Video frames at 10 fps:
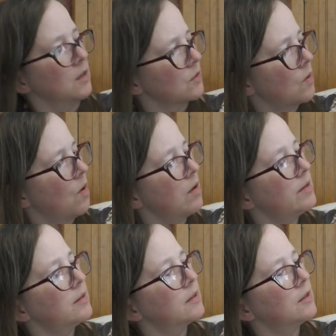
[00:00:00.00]
So all
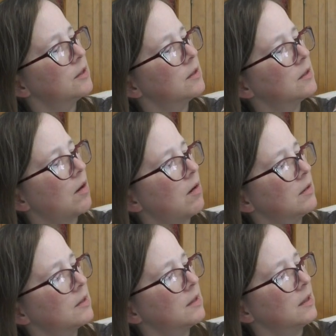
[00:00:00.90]
the stitches
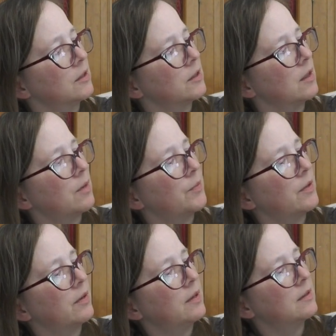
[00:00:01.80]
are stitched up
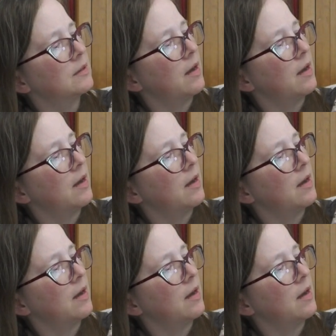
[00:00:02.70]
to this